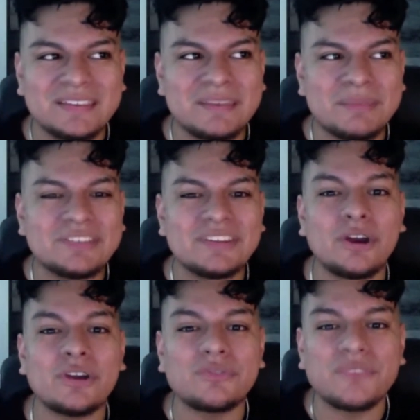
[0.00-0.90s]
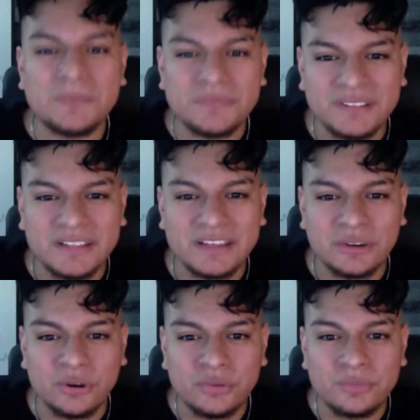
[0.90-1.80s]
it makes it hard for them to let
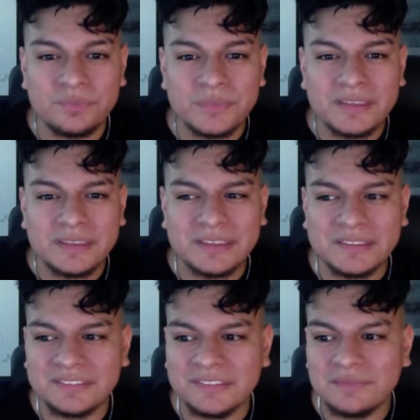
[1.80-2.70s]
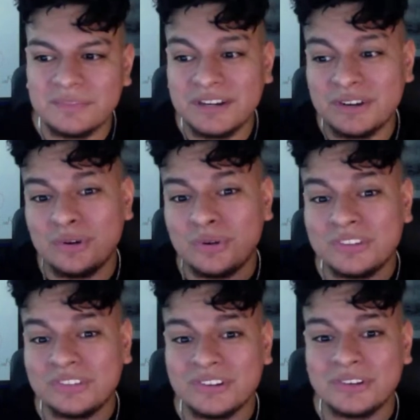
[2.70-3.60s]
go is their old
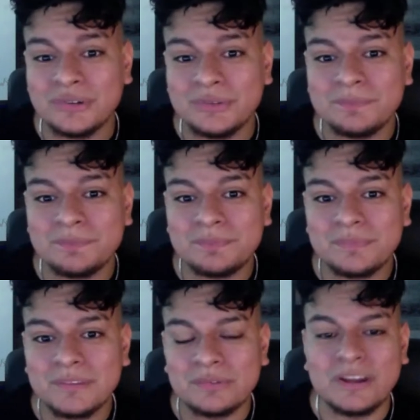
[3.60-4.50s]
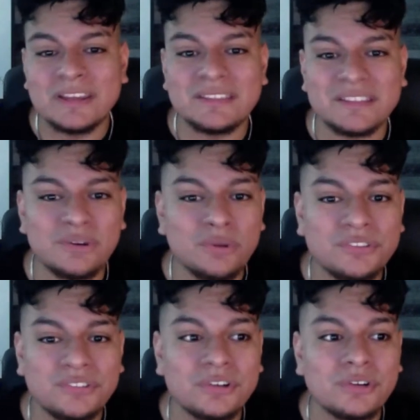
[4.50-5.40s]
circle right their old
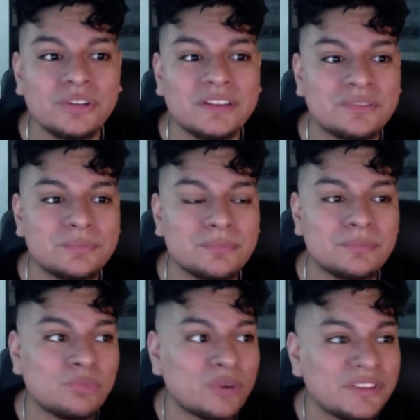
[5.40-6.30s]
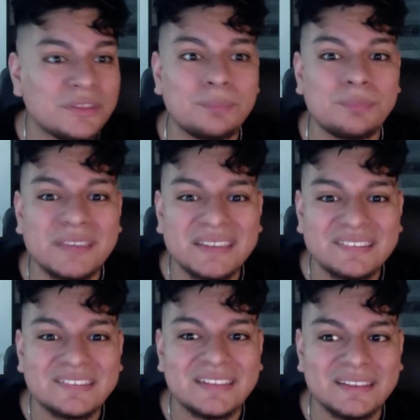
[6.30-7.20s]
circle is one of the
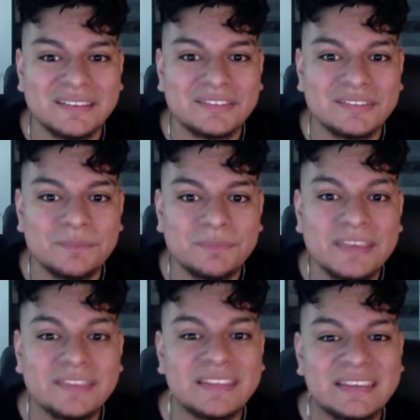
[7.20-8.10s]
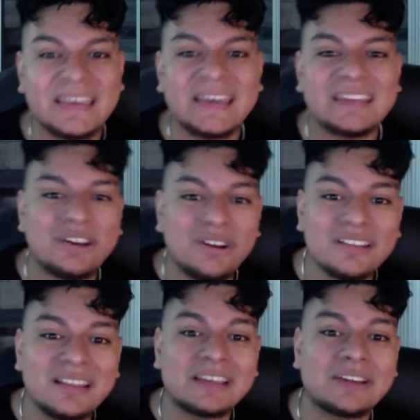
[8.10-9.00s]
biggest things they cannot
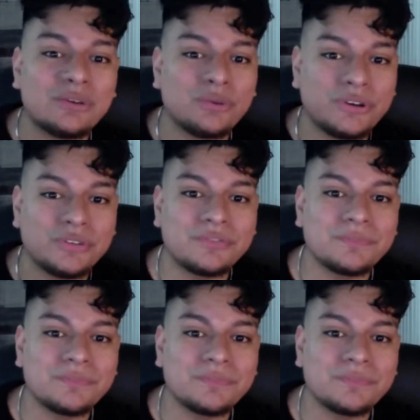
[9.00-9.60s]
let go of